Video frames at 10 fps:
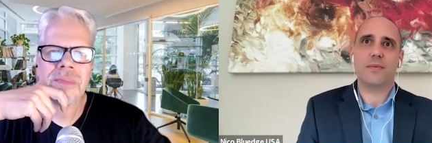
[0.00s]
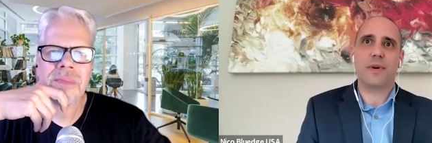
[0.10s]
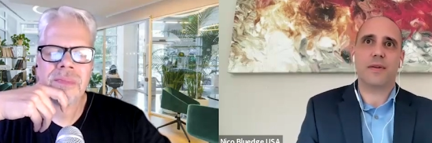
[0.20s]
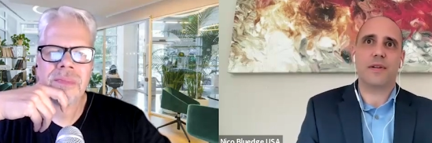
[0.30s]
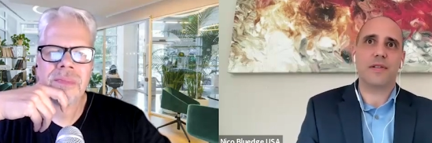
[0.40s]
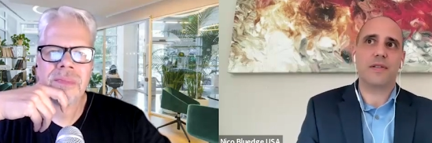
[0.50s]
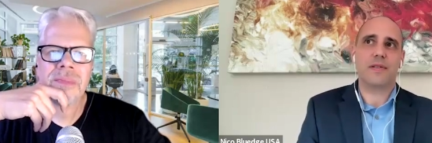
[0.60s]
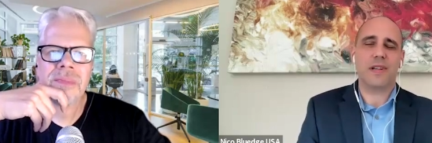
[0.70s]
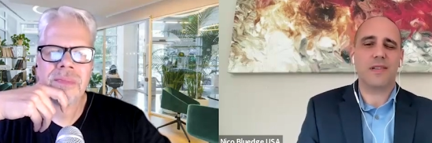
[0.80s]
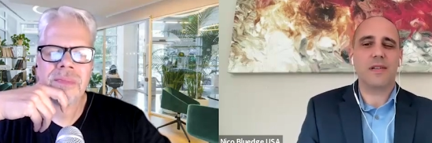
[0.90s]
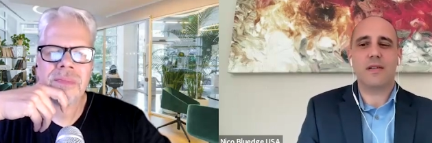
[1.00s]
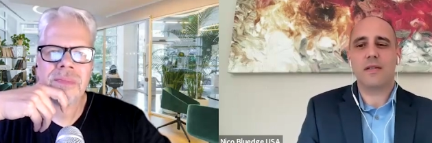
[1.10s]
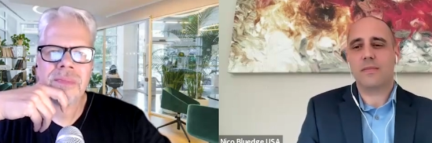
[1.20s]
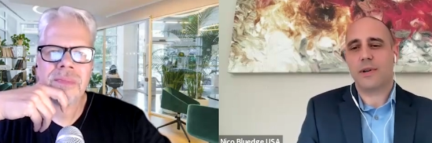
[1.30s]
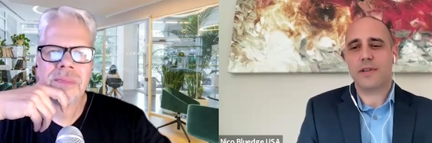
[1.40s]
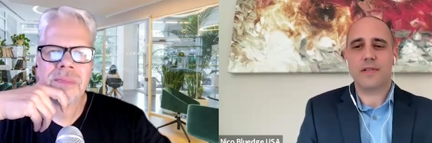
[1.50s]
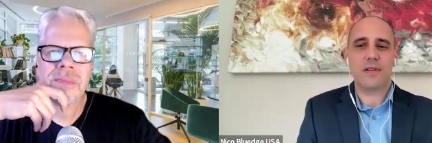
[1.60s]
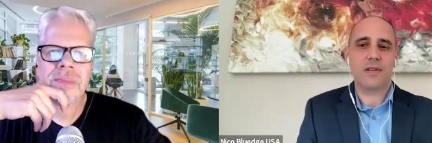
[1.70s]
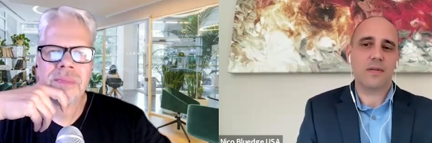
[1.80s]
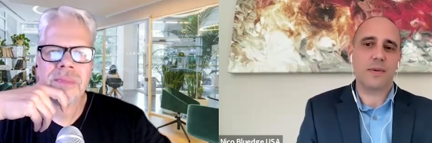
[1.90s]
Speaker 1: whether it's technical
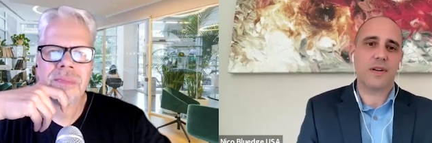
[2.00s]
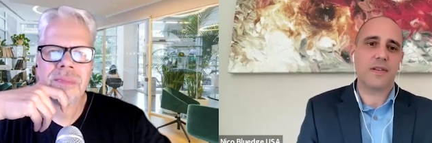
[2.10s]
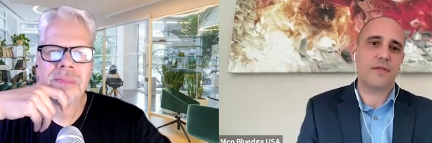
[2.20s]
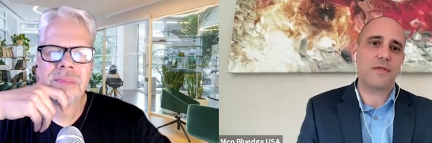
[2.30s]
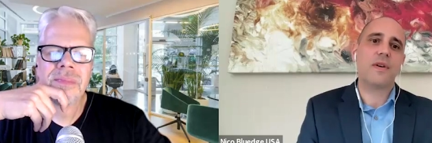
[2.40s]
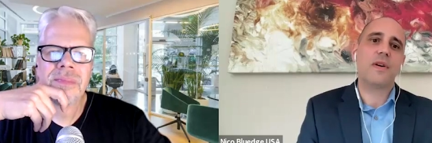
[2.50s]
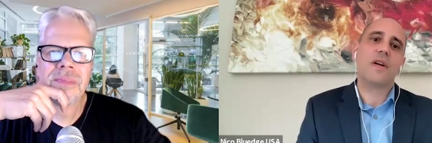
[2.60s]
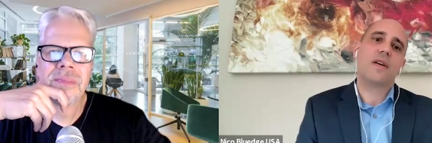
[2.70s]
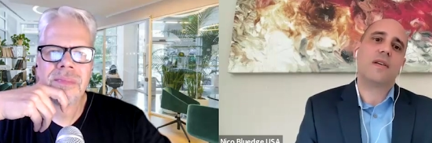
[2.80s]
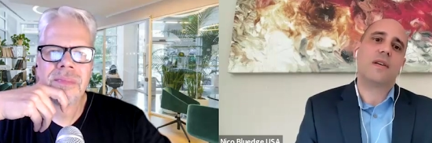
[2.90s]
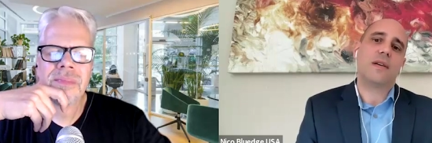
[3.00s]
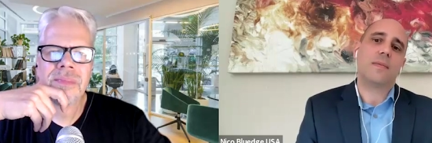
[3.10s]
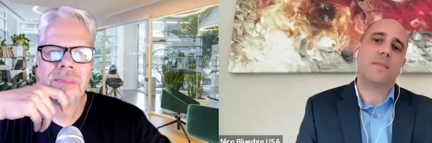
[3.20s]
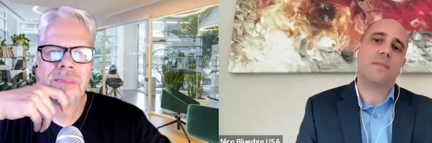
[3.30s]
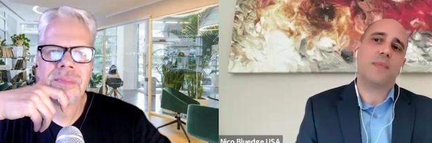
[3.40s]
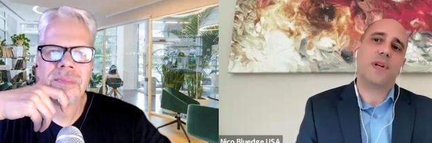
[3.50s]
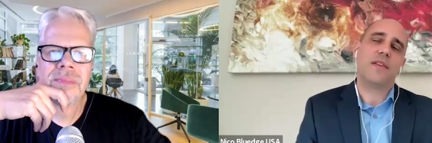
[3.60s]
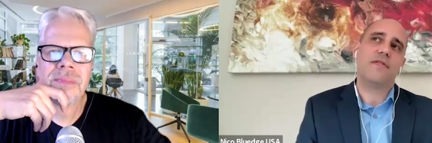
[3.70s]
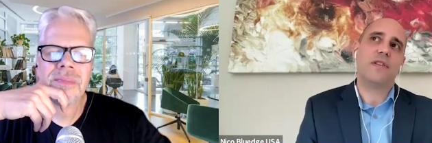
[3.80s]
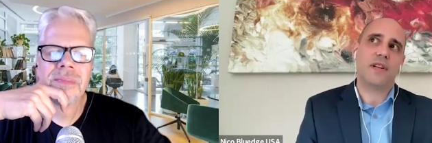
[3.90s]
marketing whatever you um, but
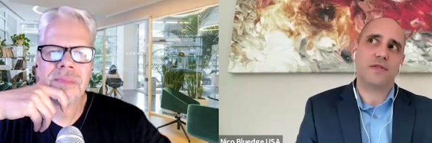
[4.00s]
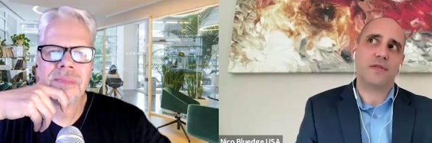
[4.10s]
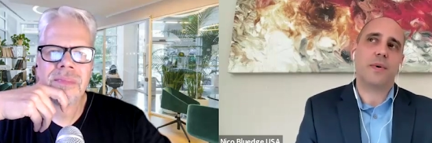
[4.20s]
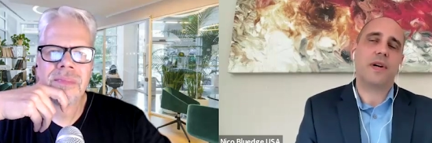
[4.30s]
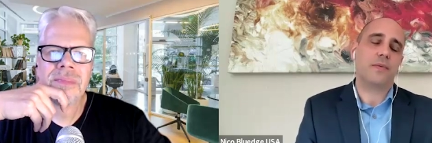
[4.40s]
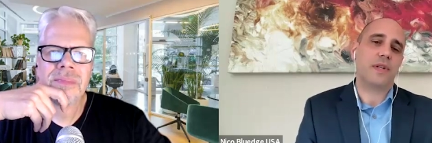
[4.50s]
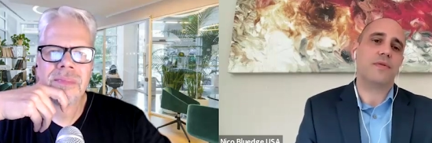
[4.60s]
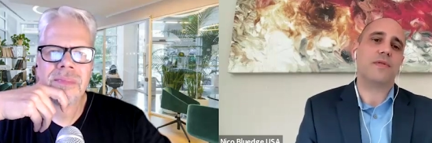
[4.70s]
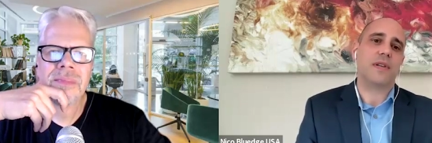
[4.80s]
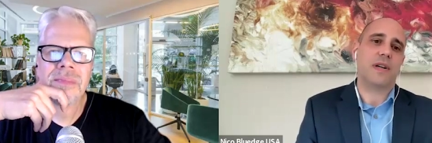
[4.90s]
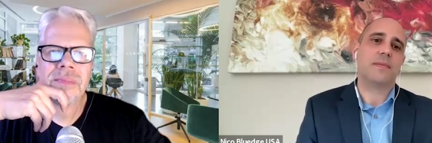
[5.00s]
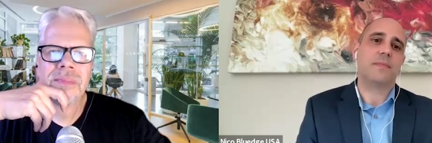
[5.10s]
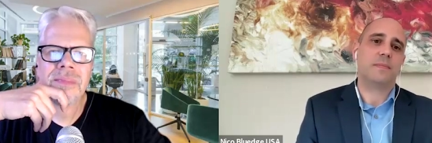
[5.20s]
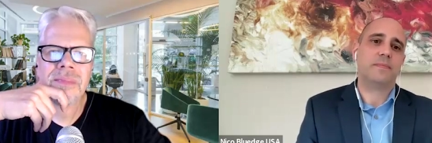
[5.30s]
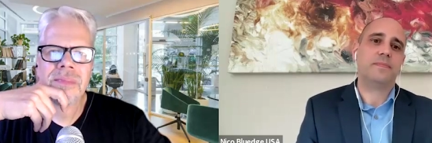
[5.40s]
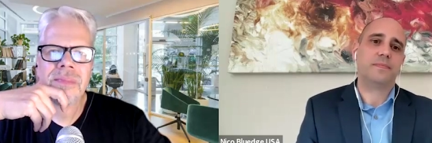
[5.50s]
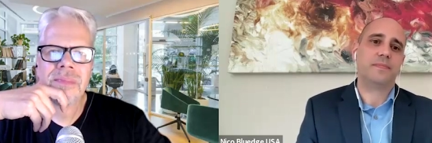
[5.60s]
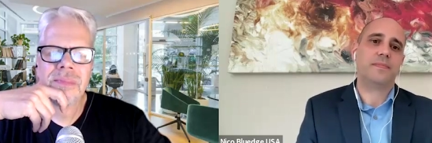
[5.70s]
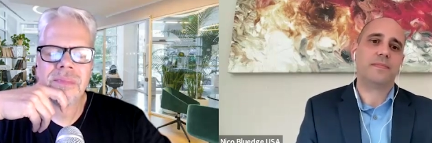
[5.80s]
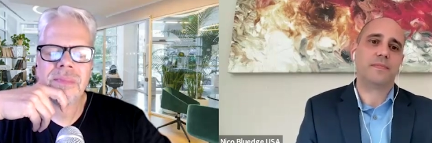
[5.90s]
i feel that's the right way to start
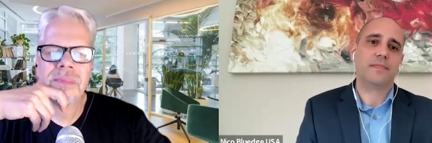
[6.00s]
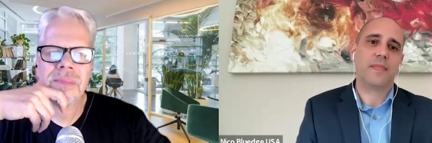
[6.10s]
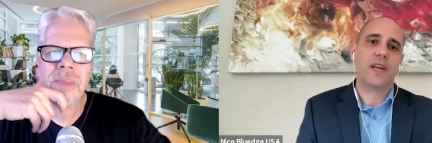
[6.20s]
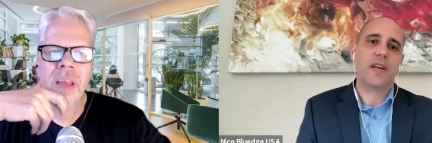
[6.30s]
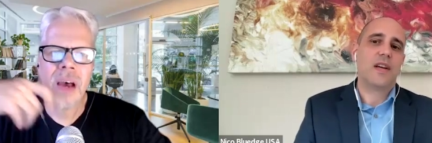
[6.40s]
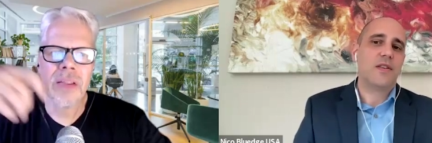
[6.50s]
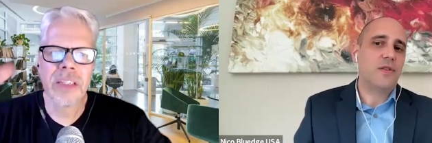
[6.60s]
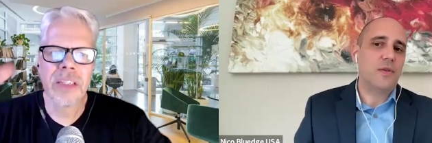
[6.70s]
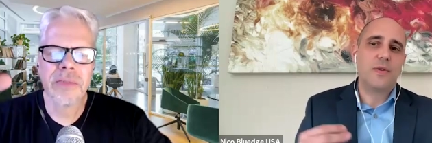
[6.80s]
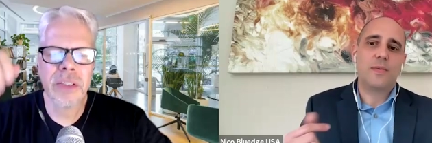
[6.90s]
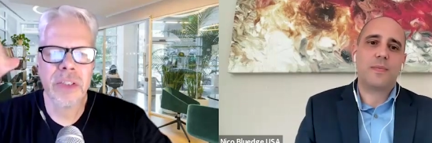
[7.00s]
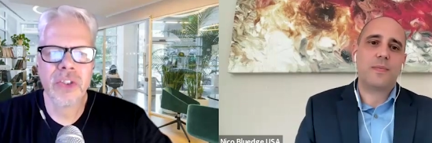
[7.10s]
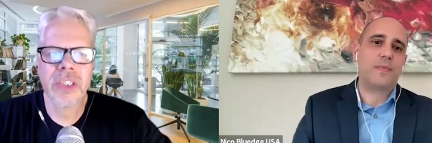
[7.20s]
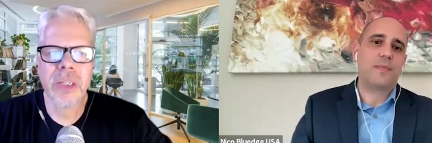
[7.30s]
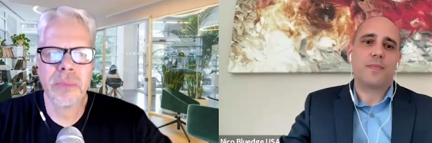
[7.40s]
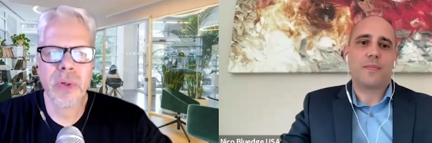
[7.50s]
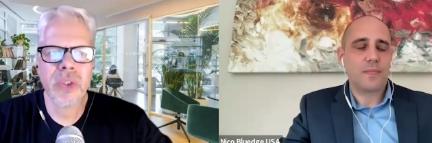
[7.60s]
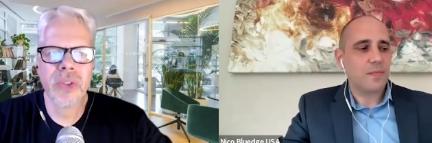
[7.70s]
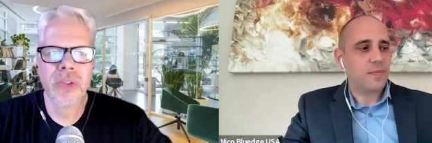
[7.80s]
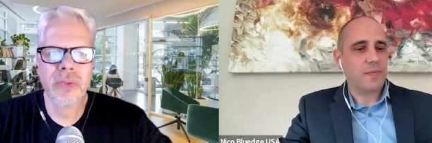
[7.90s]
Speaker 2: mm-hmm. i think it's a very interesting
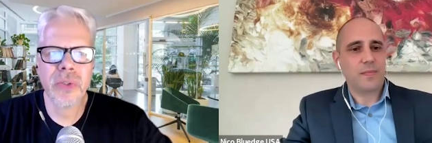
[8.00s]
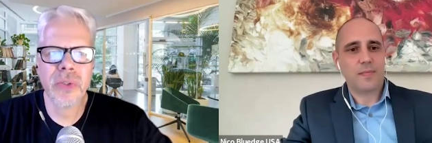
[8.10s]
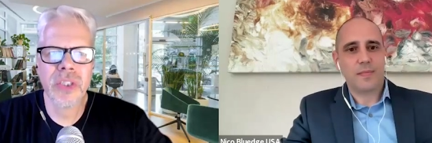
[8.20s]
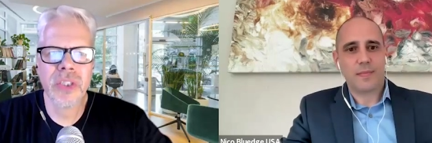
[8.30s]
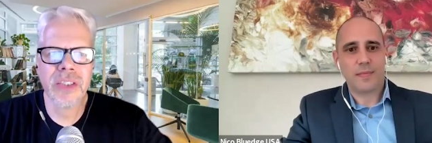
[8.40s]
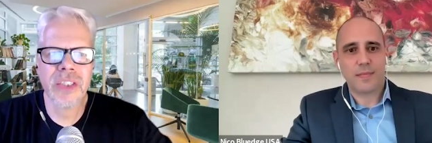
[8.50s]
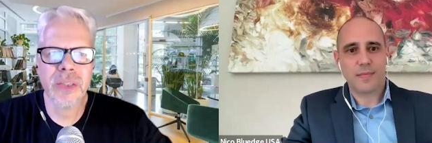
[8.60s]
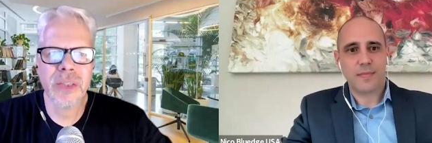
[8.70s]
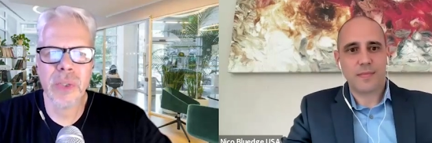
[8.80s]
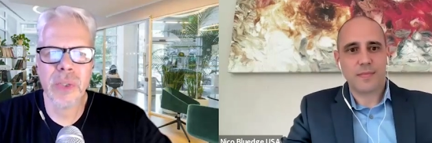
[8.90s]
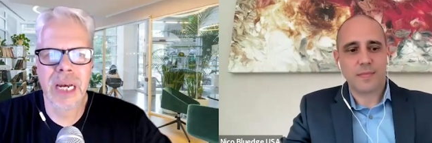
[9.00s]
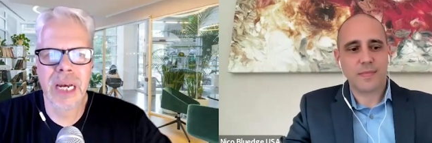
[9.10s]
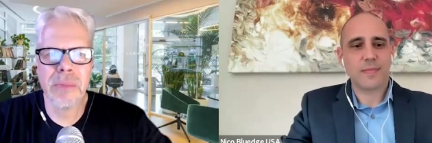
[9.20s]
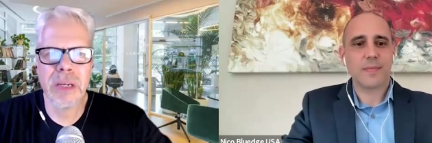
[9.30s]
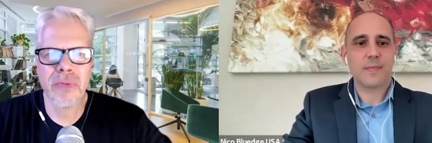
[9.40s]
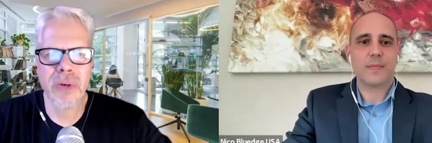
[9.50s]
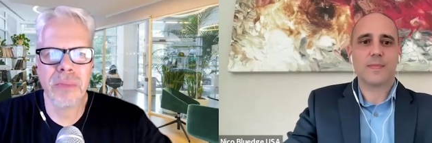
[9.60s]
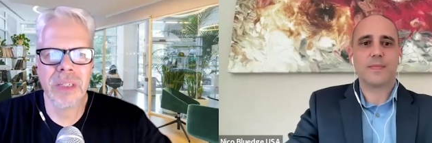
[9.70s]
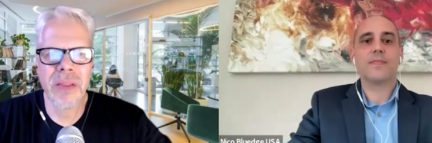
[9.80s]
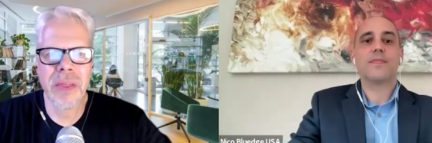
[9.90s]
approach to first understand where they're coming
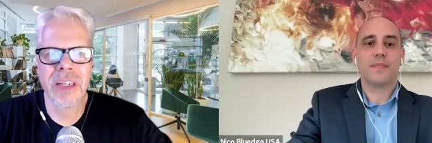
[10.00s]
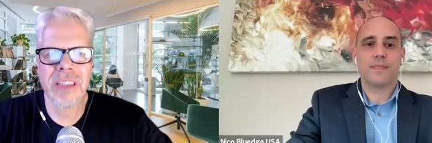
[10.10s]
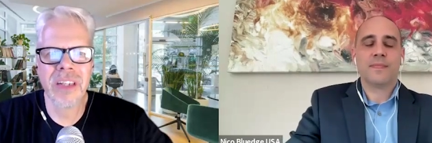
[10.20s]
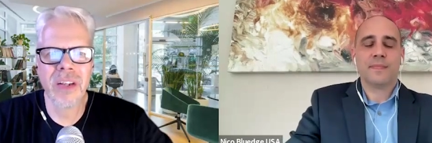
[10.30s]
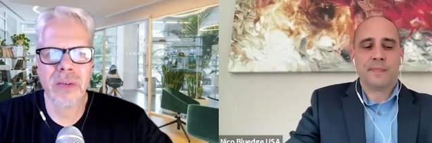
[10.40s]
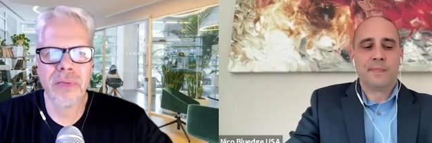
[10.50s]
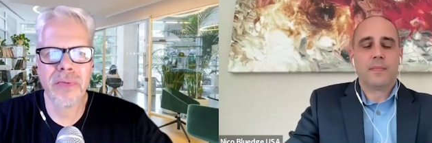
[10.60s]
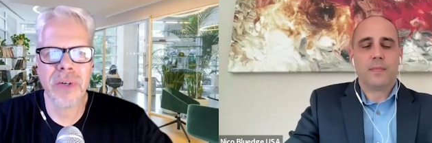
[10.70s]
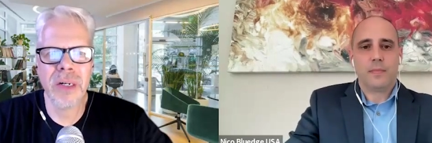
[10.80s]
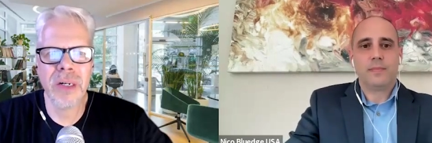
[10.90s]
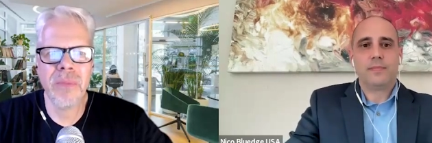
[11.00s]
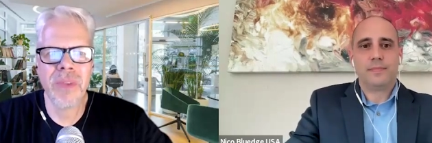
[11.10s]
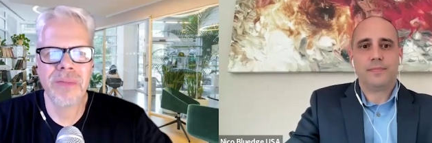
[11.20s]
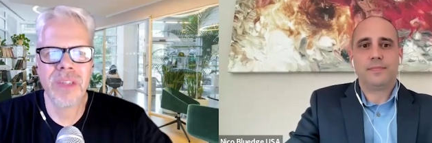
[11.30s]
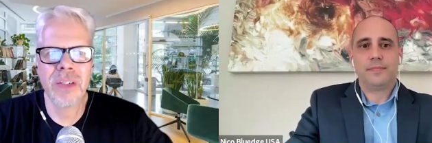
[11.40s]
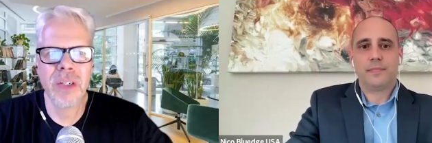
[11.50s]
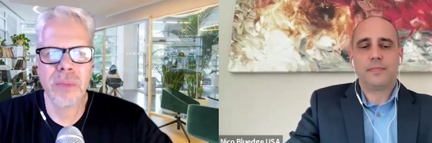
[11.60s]
from and i think that's a lot of um, an